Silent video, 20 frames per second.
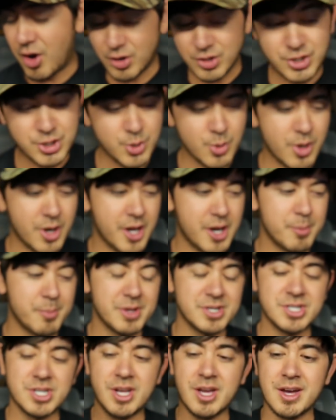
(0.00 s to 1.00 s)
I'll show it on a
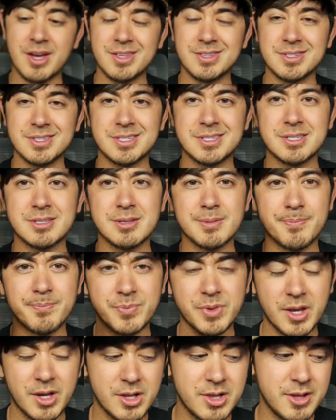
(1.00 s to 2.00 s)
bunch of guns.
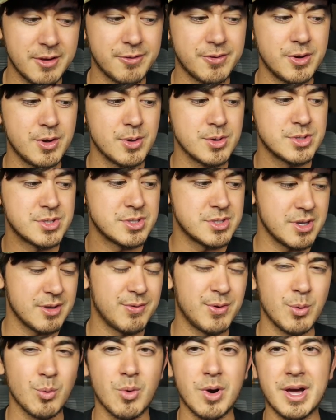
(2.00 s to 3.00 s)
Cliff Notes,
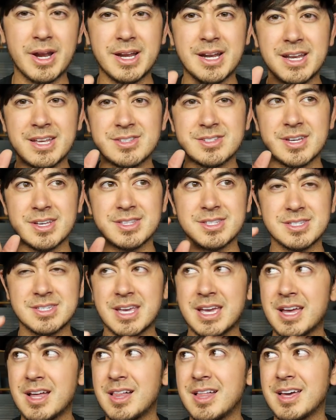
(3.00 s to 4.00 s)
if you want it, it's on
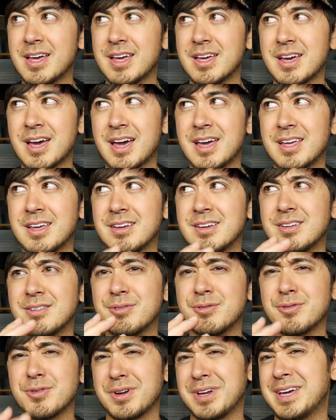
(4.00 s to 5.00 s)
sale. I, I
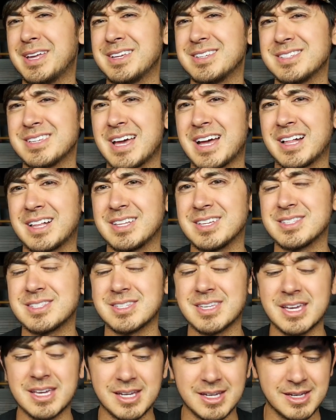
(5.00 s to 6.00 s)
forget exactly, it's
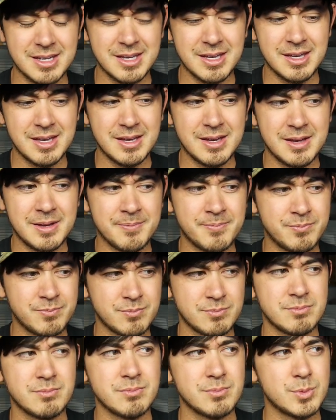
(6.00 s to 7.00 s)
like
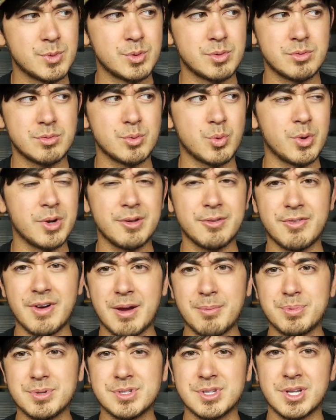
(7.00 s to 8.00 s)

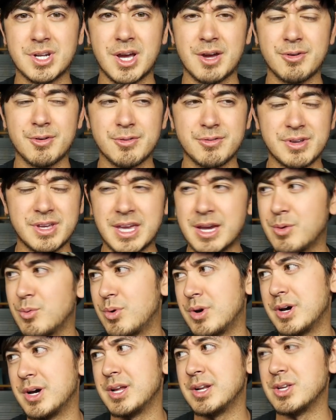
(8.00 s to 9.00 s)
25% off if you get
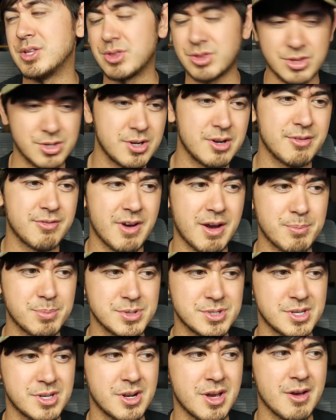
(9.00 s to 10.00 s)
one and
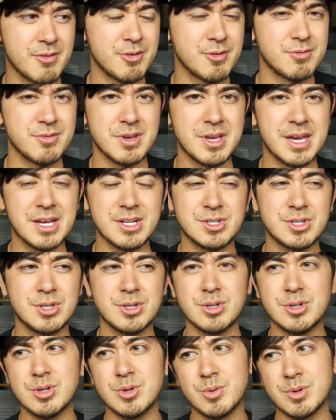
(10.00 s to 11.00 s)
35% off if you get
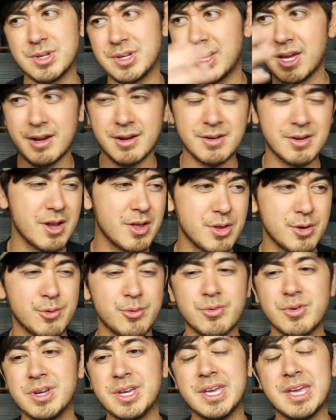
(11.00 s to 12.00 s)
two and you get another
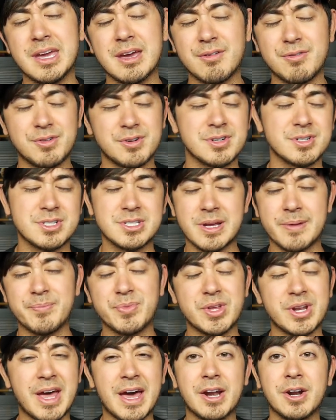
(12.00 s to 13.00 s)
free gift or
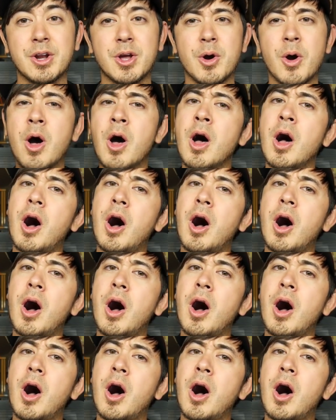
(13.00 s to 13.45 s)
something. I don't know.